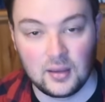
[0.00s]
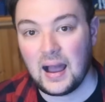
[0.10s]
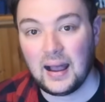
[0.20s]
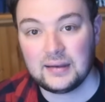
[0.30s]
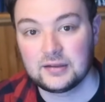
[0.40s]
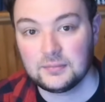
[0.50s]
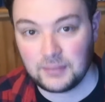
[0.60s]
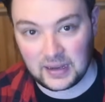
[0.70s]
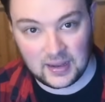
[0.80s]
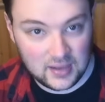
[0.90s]
Honda,
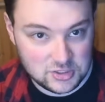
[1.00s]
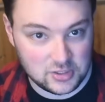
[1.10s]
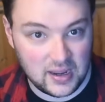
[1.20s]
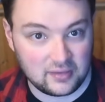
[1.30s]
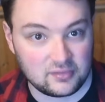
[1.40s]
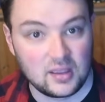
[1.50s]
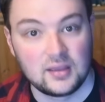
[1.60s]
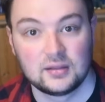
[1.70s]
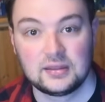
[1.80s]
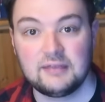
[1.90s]
by contrast,
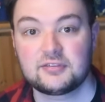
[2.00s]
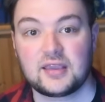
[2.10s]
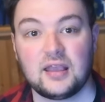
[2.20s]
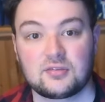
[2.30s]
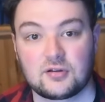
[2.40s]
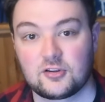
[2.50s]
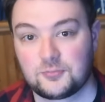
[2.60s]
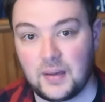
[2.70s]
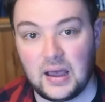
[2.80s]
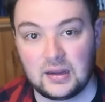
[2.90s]
leaves Katsura's
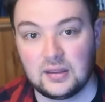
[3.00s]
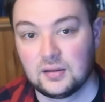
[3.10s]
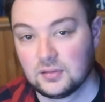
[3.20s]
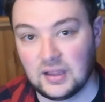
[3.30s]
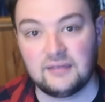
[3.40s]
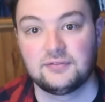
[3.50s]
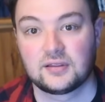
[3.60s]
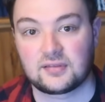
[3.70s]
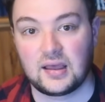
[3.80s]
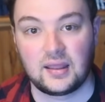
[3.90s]
body
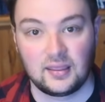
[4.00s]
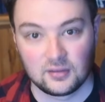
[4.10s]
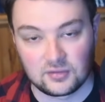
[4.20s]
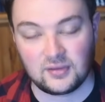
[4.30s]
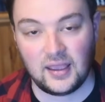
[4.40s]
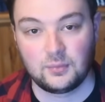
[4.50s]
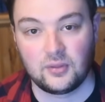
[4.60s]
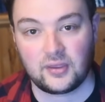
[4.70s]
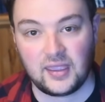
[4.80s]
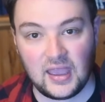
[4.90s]
lifeless on a hillside while
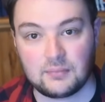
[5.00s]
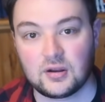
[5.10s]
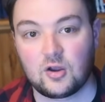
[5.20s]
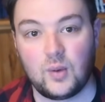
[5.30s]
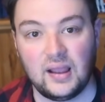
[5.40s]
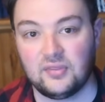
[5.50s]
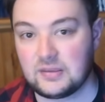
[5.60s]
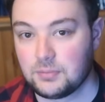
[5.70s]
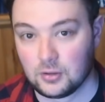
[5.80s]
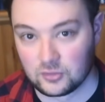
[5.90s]
the camera quietly
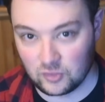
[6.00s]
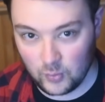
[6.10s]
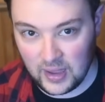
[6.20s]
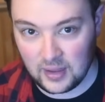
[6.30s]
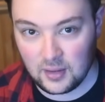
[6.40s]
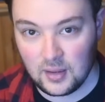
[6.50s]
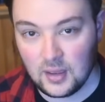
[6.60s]
pulls away.